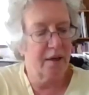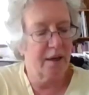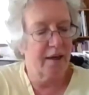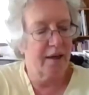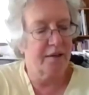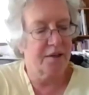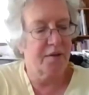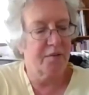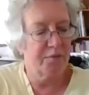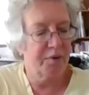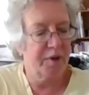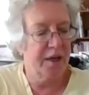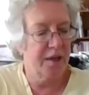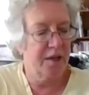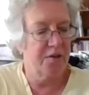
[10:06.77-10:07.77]
It's so
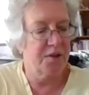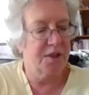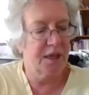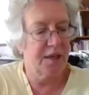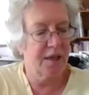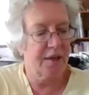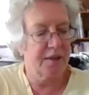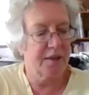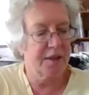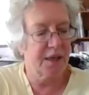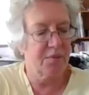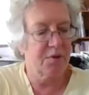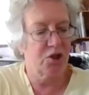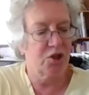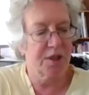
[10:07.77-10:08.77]
funny that you say that because I
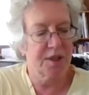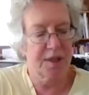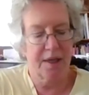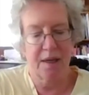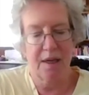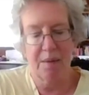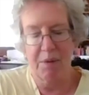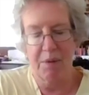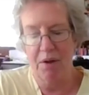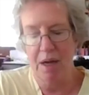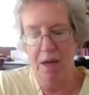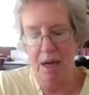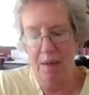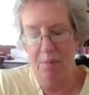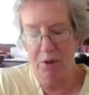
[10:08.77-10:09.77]
was just thinking about
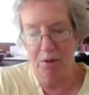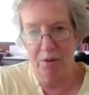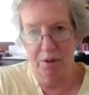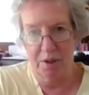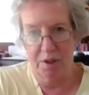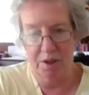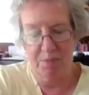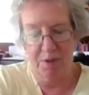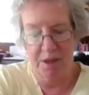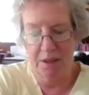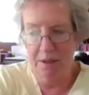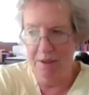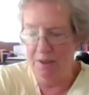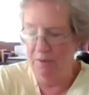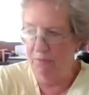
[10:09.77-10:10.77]
neighborhoods
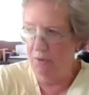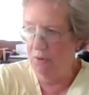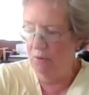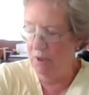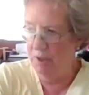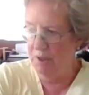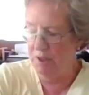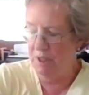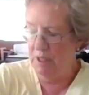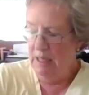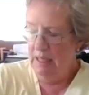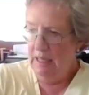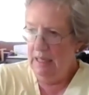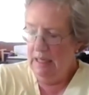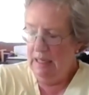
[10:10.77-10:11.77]
because, of course,
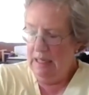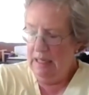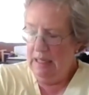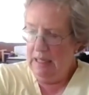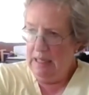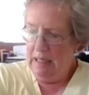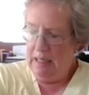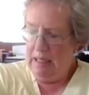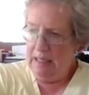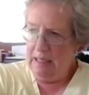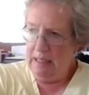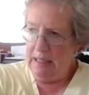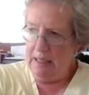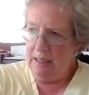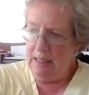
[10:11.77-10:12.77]

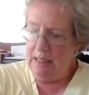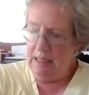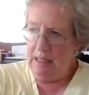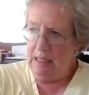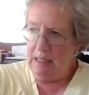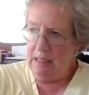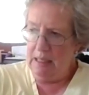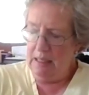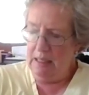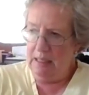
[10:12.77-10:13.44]
in the